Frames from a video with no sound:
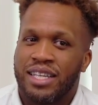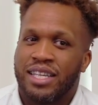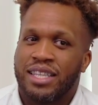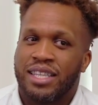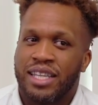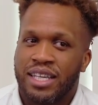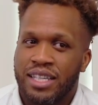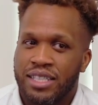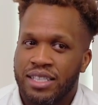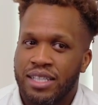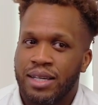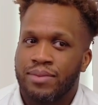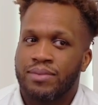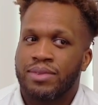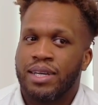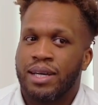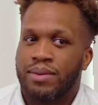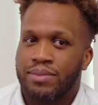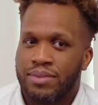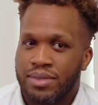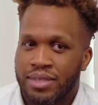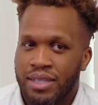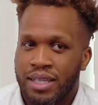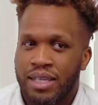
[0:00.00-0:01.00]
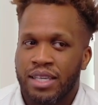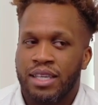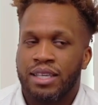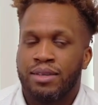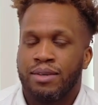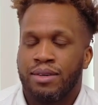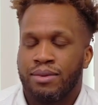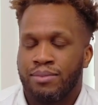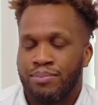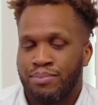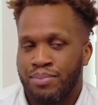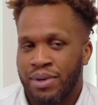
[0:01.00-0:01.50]
And I think sometimes
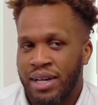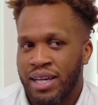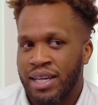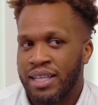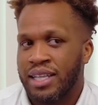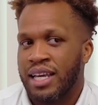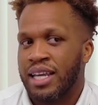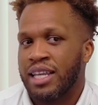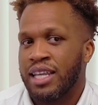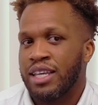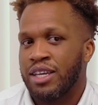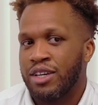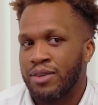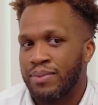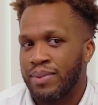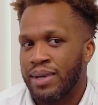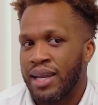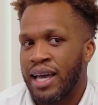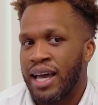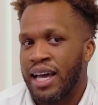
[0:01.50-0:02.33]
bringing that human